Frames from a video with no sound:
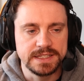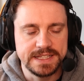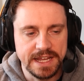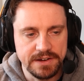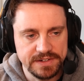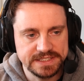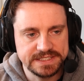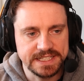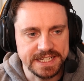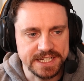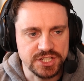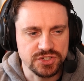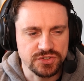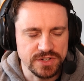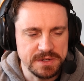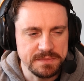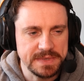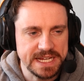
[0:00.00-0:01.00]
There is an
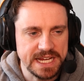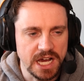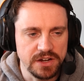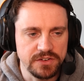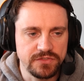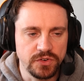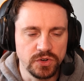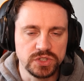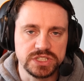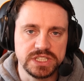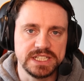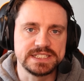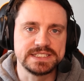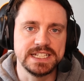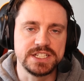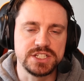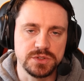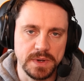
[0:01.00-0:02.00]
extremely unfortunate
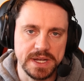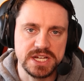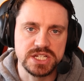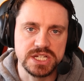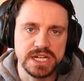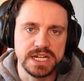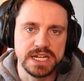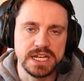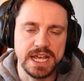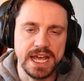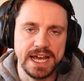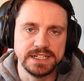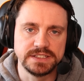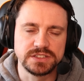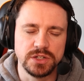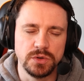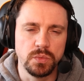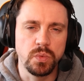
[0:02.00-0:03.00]
situation
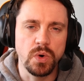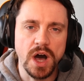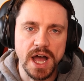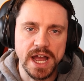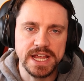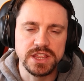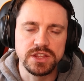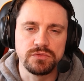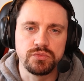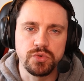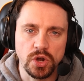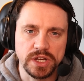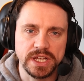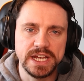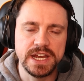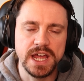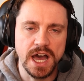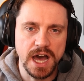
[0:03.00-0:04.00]
as to why the
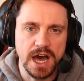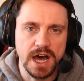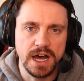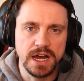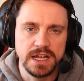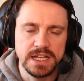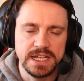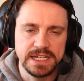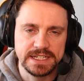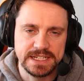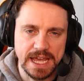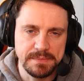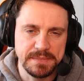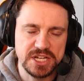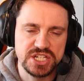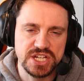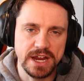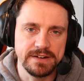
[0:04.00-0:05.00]
Rockin' R
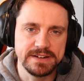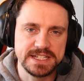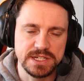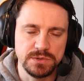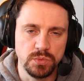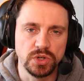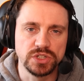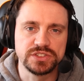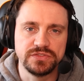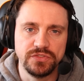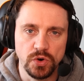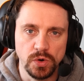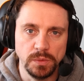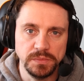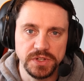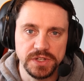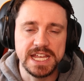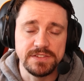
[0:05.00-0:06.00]
gaming charity was
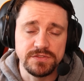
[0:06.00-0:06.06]
formed.